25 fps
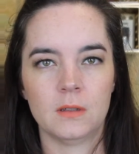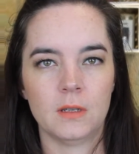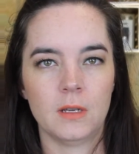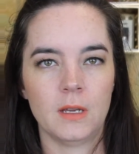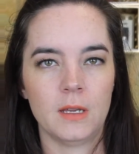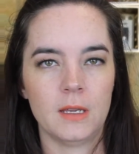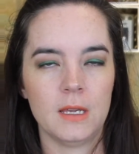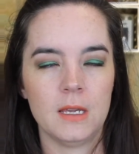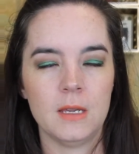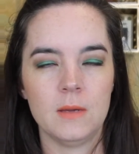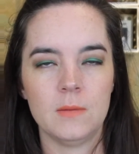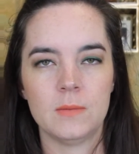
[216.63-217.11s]

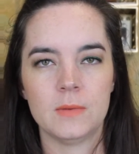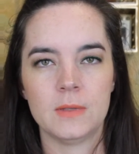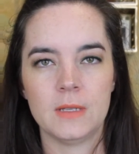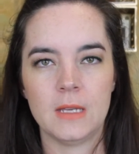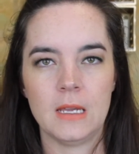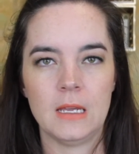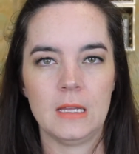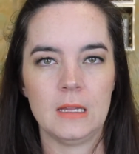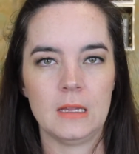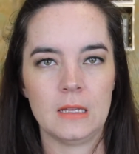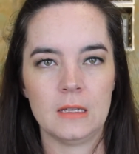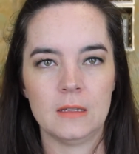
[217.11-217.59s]
I keep
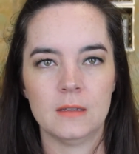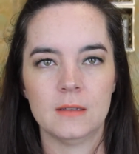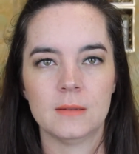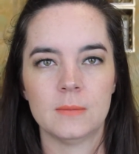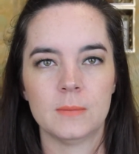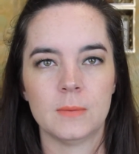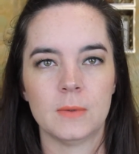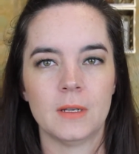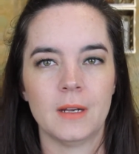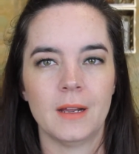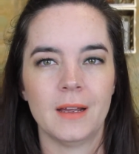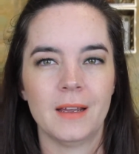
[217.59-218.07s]
saying this,
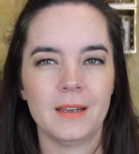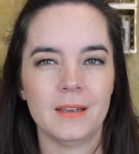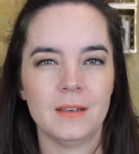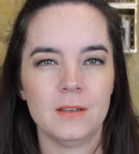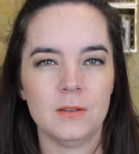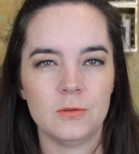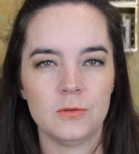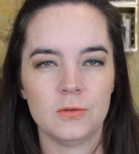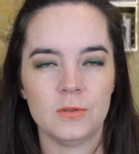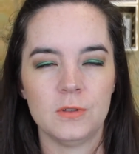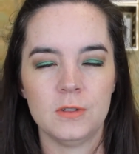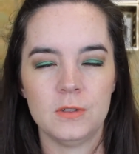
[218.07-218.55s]
but I
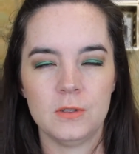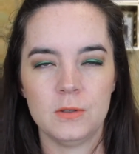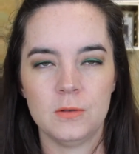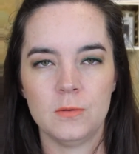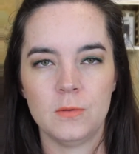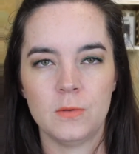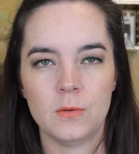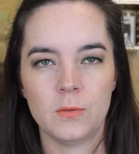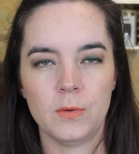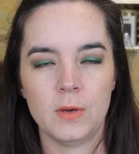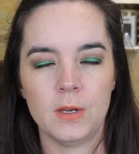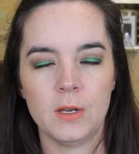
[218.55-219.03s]
usually
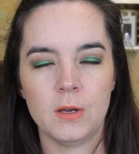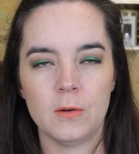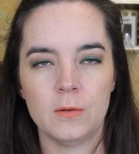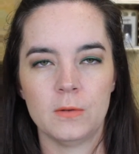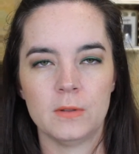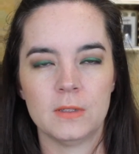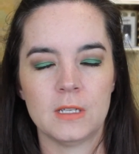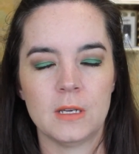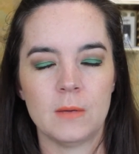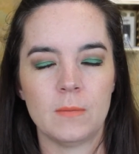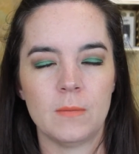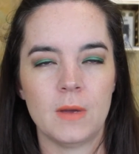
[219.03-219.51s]
do 3
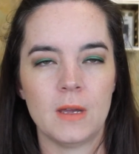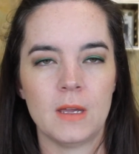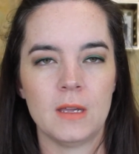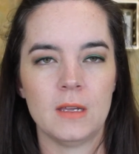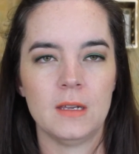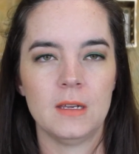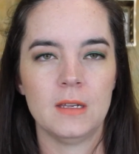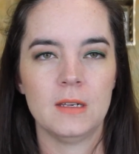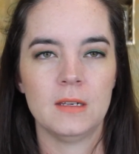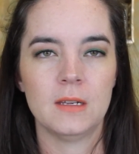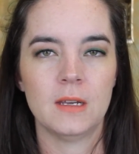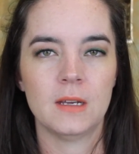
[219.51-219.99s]
coats on my
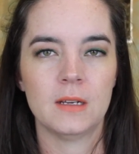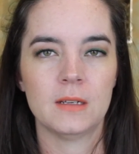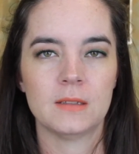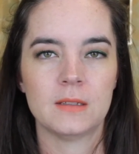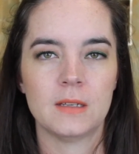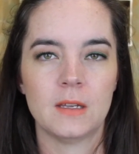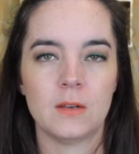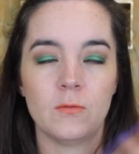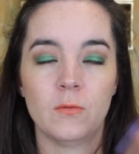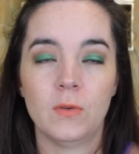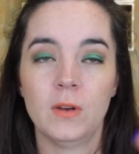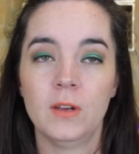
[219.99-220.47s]
index
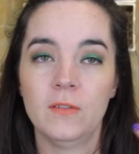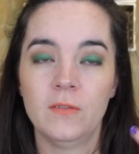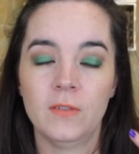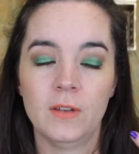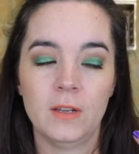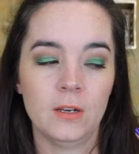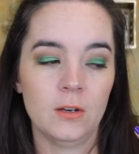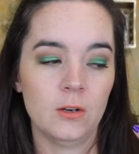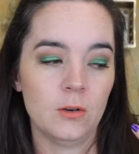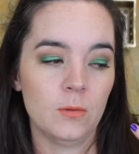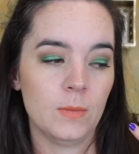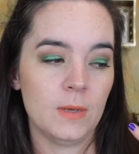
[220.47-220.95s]
and ring
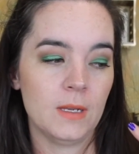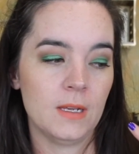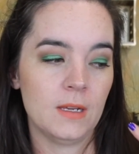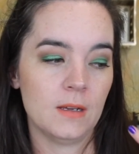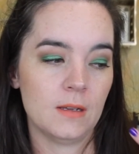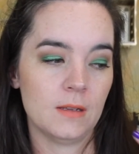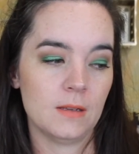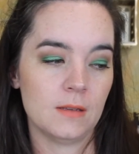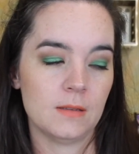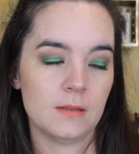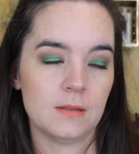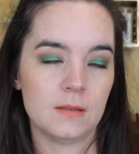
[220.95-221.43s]
finger
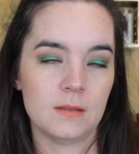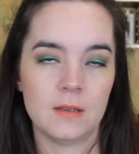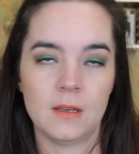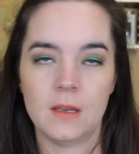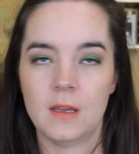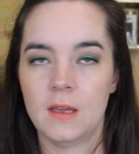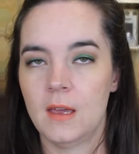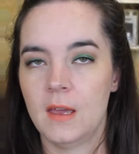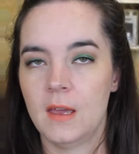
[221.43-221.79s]
because